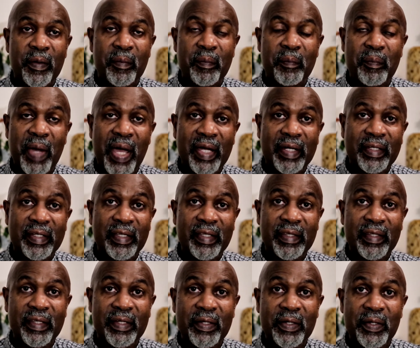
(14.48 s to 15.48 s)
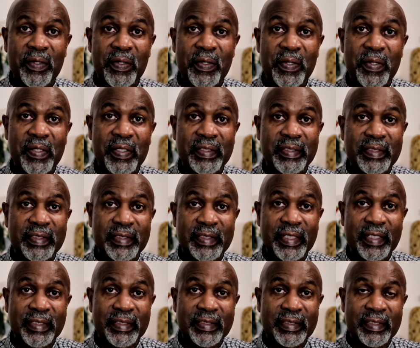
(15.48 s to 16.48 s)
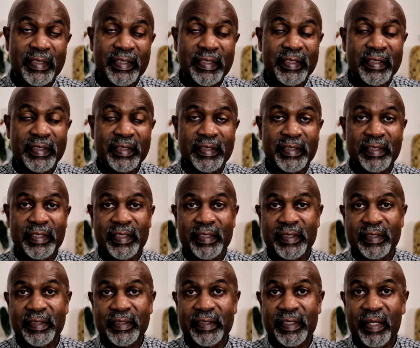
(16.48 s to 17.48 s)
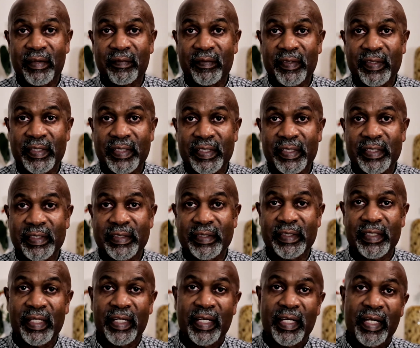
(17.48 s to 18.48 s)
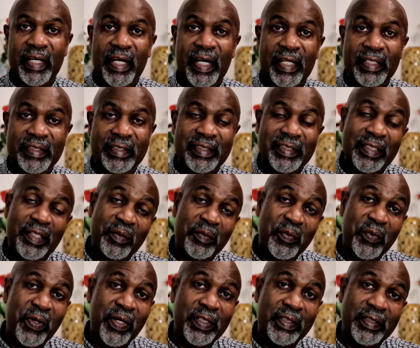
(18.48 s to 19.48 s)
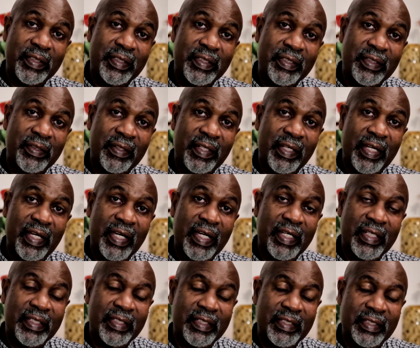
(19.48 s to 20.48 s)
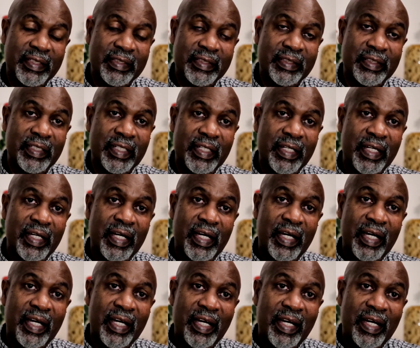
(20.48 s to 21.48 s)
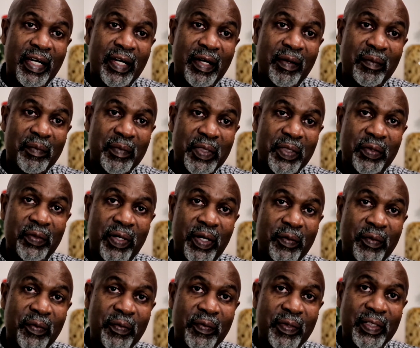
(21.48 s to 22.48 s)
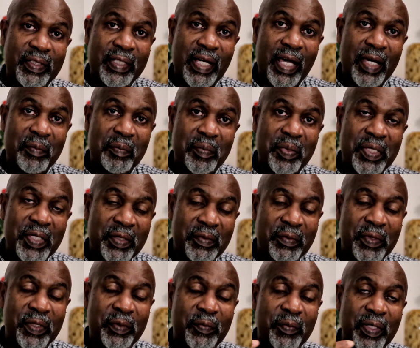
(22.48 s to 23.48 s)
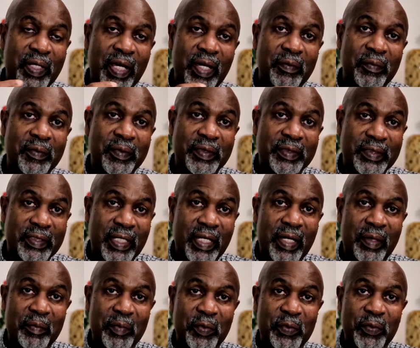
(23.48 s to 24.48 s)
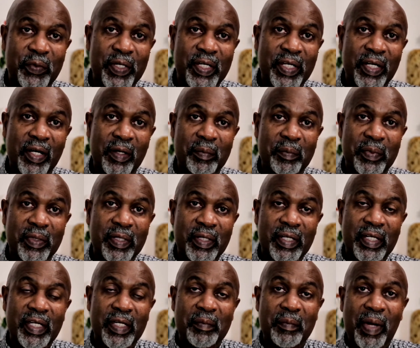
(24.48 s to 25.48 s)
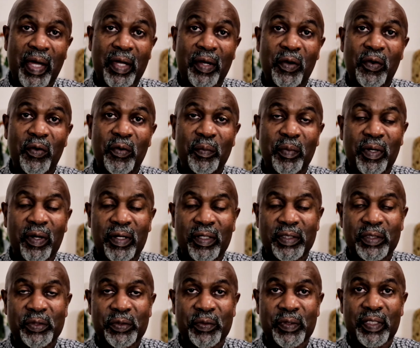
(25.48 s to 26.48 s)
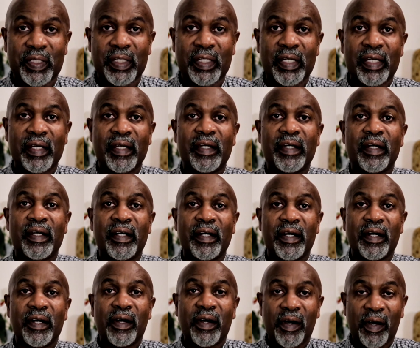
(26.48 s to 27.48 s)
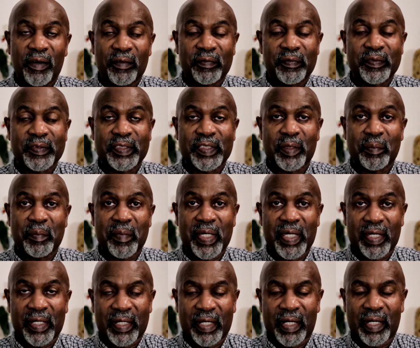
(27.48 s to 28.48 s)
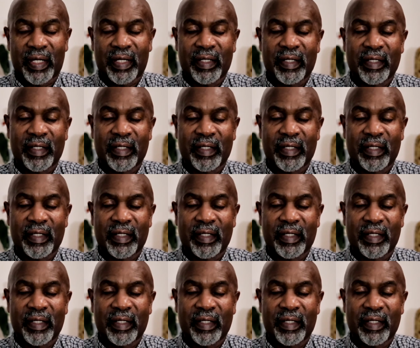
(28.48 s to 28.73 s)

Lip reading: back in the early 60s, 70s, and somewhat into the 80s. Around the time period when I was growing up in my home country of Jamaica.